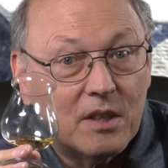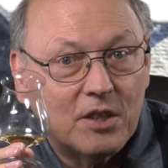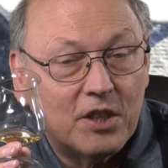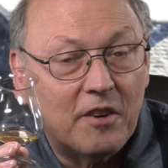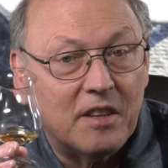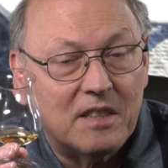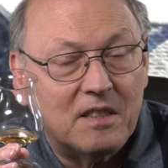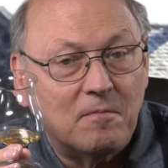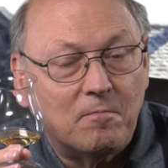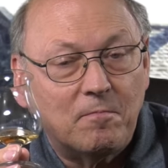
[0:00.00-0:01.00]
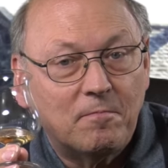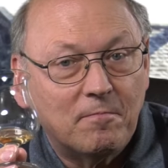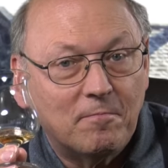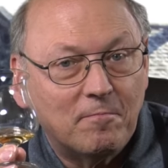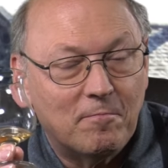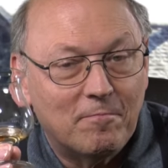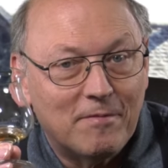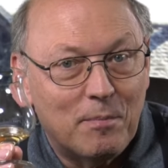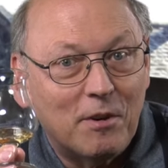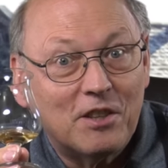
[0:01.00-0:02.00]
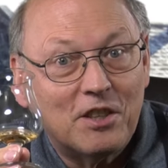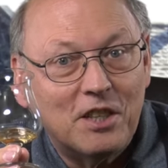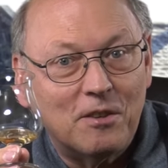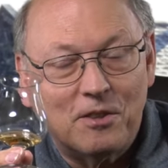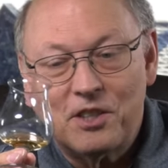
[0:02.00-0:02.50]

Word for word: sherry's, Maraschino